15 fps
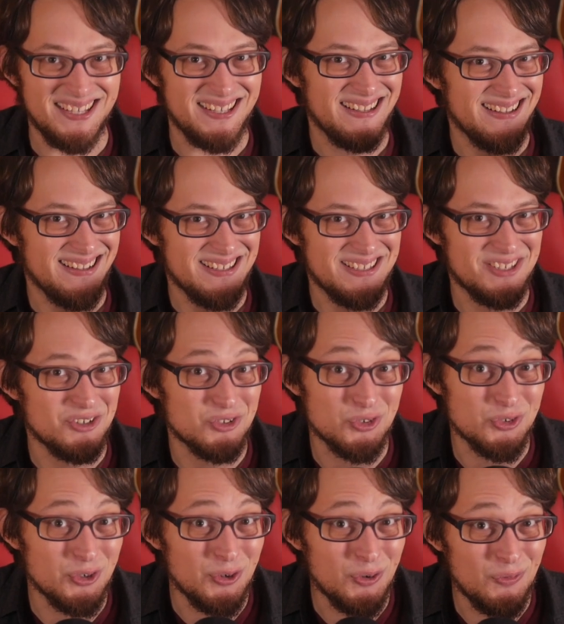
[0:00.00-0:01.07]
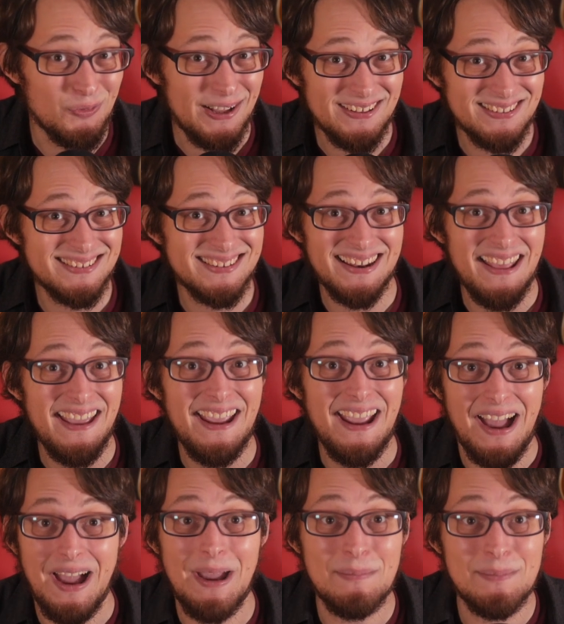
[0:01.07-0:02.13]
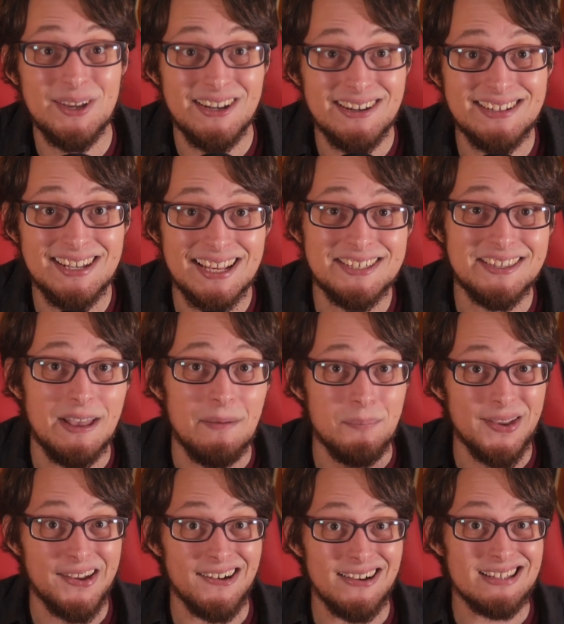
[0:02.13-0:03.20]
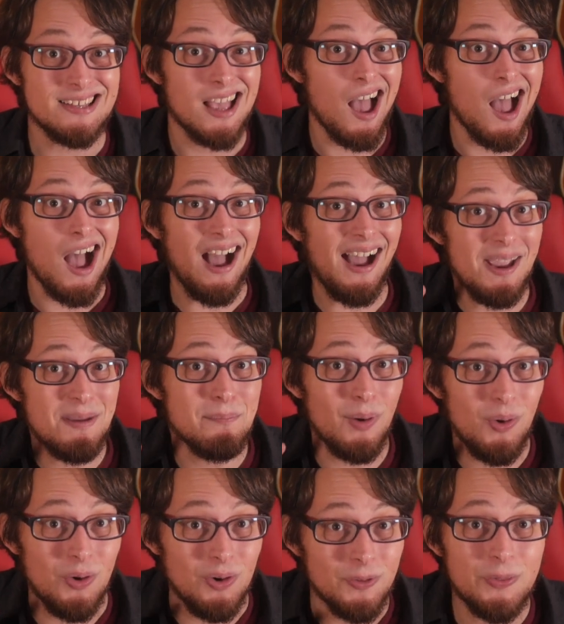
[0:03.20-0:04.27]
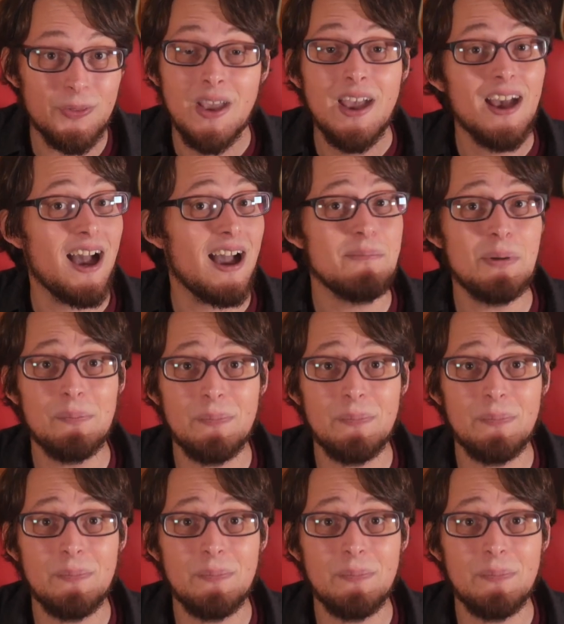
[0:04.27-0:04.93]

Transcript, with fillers: Is it true? Well, today I'm going to test that because I'm both. I've been